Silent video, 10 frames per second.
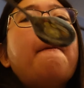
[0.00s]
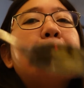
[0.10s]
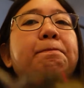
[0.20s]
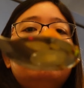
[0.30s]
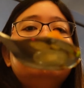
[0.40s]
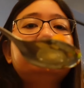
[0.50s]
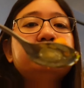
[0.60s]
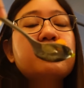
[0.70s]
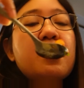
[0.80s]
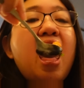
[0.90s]
back,
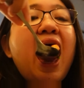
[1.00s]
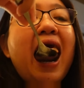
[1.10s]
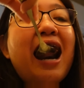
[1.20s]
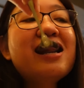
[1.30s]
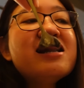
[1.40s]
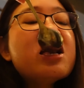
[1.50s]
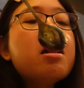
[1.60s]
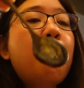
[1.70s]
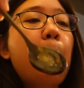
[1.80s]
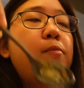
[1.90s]

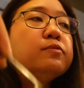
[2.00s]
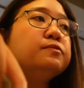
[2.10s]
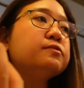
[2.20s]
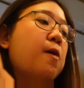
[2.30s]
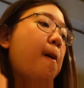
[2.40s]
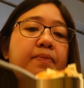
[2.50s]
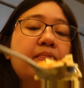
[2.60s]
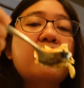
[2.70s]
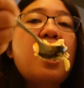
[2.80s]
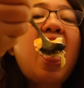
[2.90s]
'cause you're
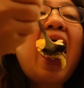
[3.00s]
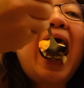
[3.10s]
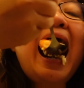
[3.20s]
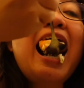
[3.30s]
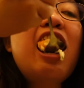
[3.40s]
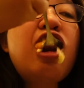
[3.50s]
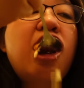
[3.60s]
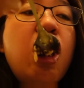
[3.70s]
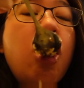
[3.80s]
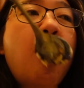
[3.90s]
already there,
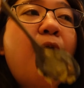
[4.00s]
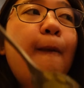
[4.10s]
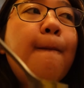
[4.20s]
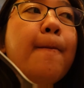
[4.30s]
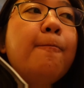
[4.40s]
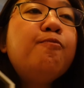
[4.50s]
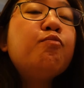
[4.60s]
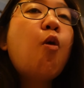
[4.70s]
already